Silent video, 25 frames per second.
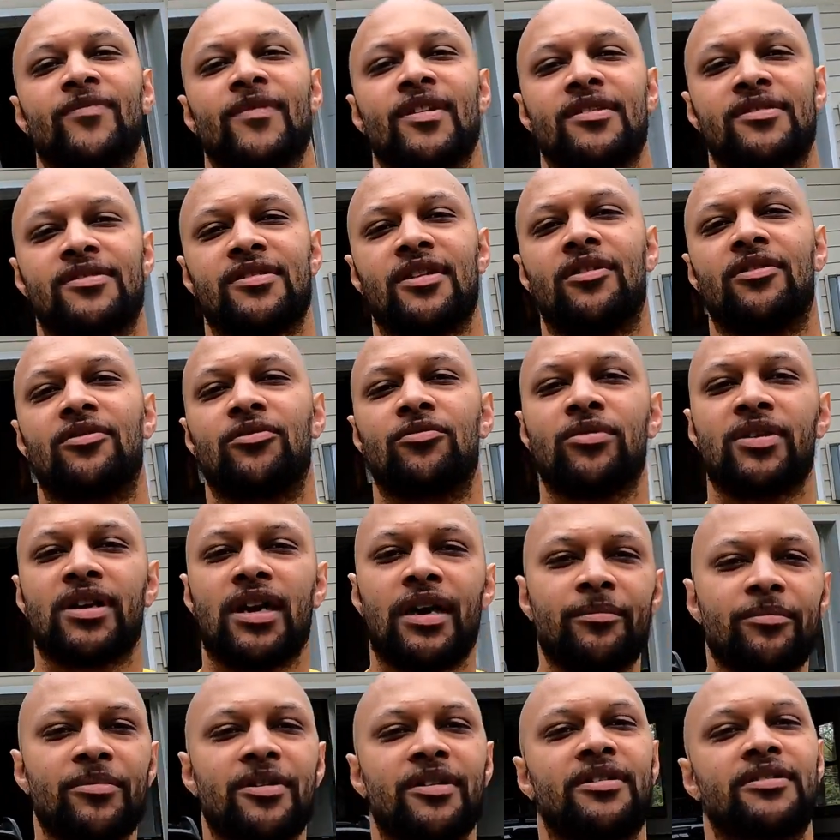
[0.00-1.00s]
So, what
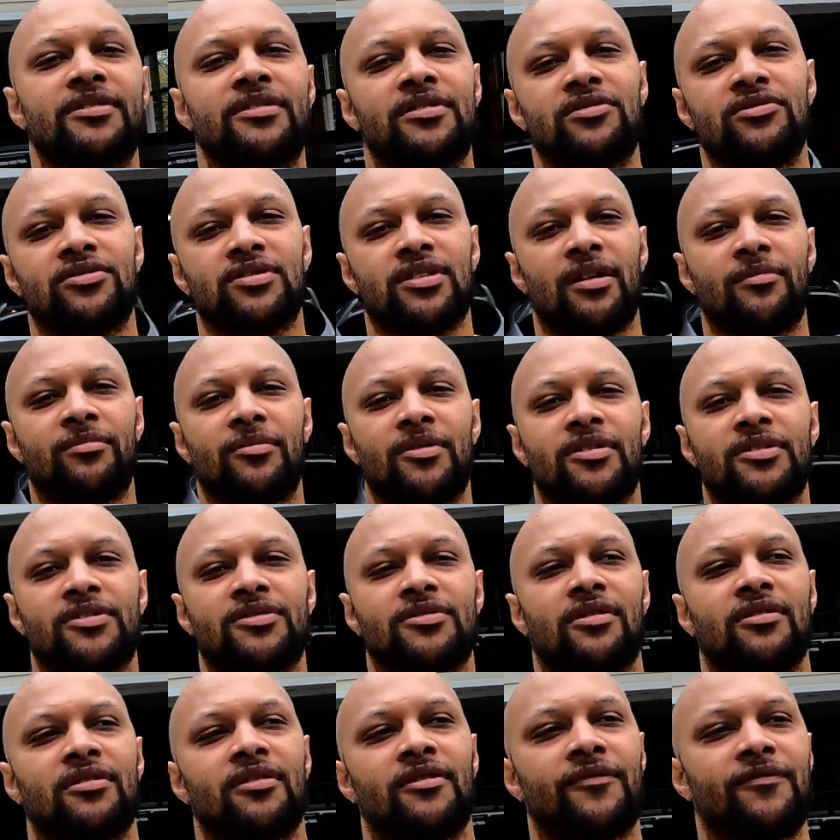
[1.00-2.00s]
I'm going to do is I'm going to
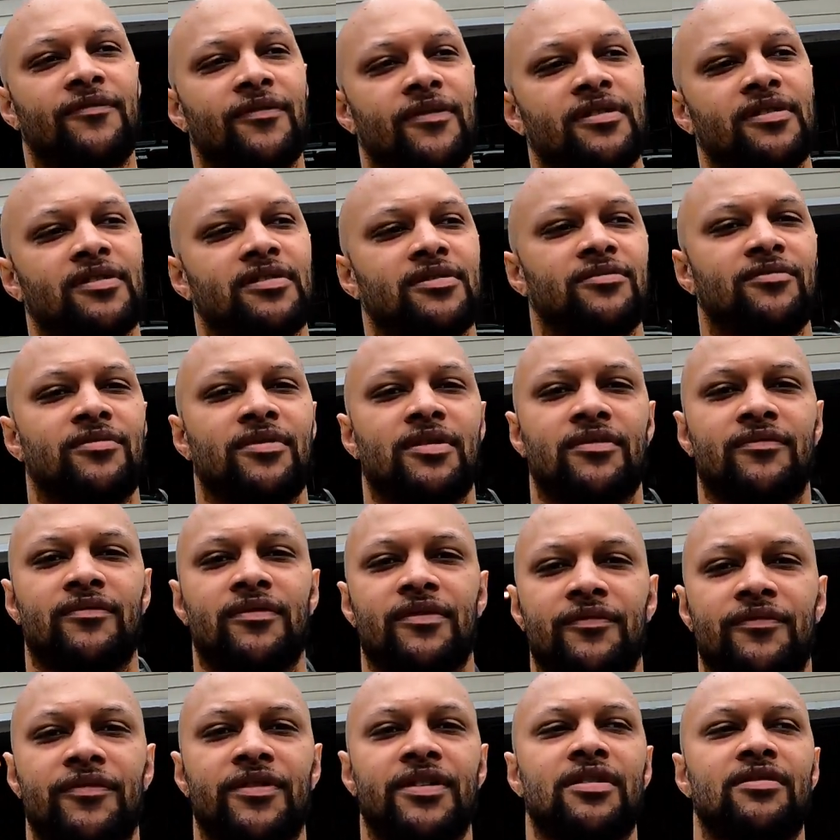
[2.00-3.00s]
start off first with a
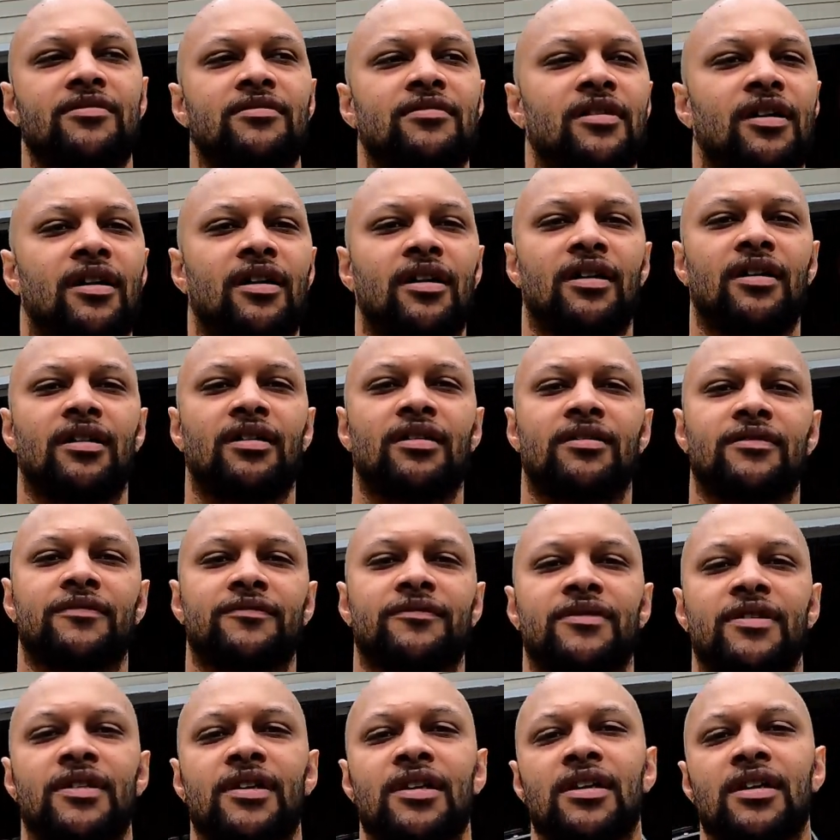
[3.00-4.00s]
review
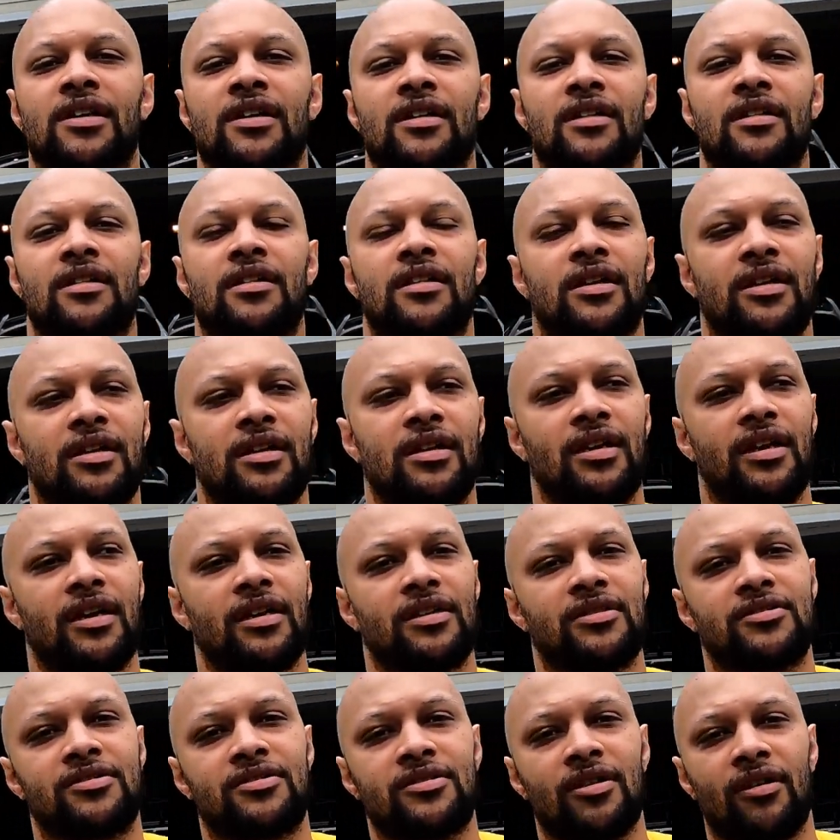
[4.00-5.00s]
of the
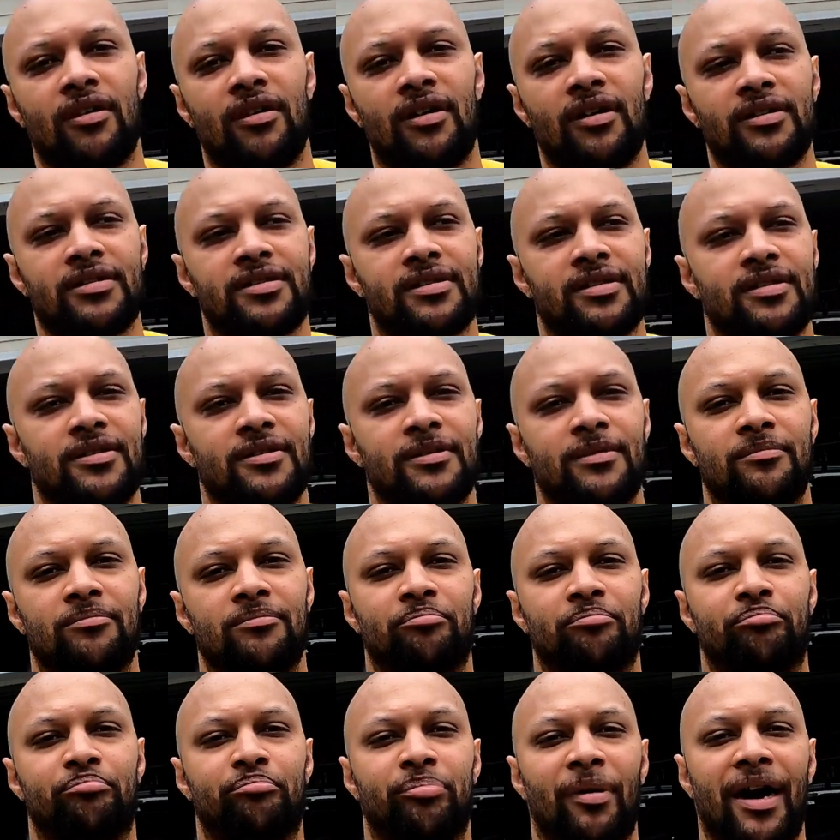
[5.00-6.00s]
exhaust
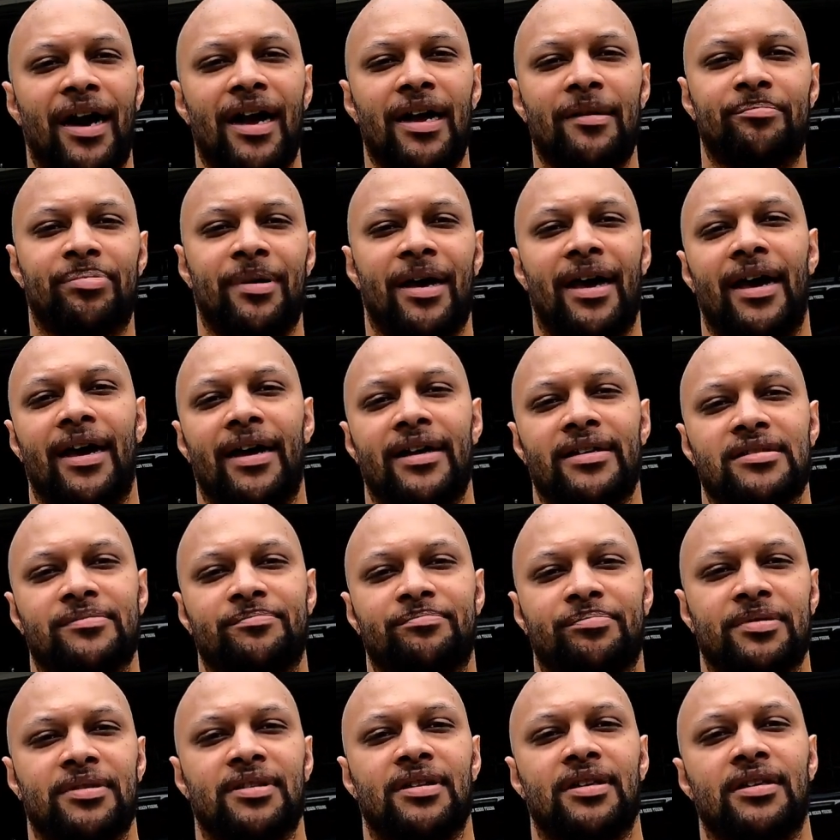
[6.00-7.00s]
bypass
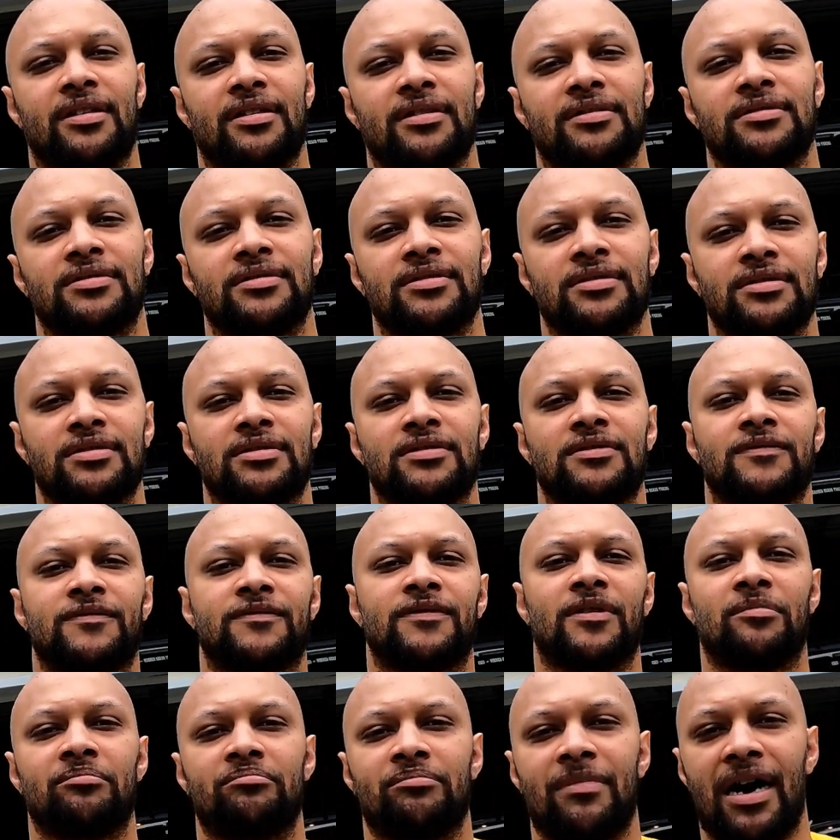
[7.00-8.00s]
plug
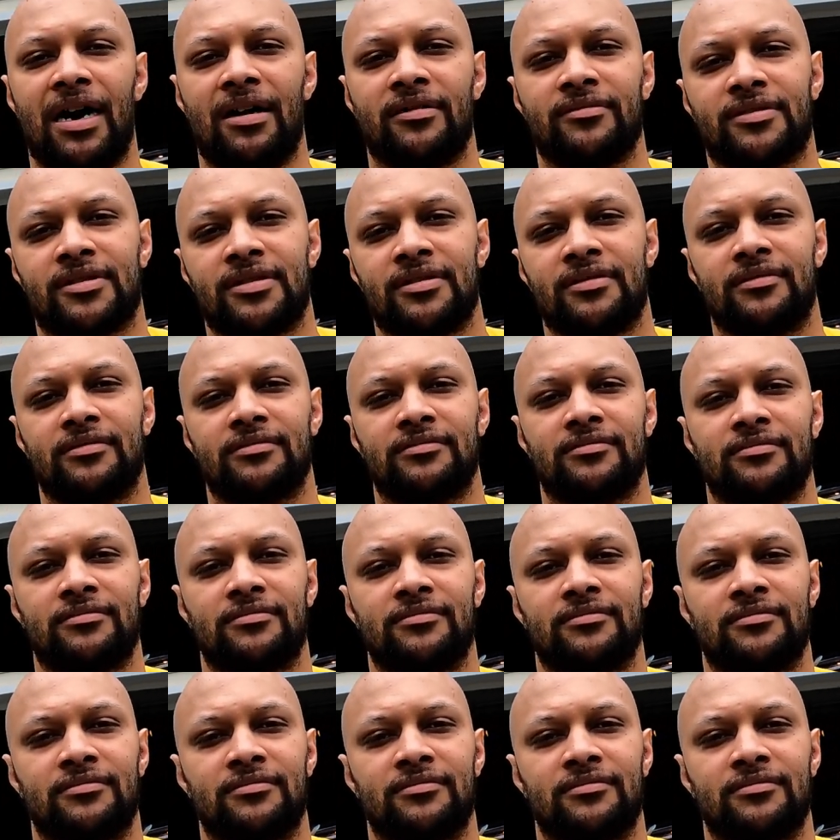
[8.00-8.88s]
from Mountoon.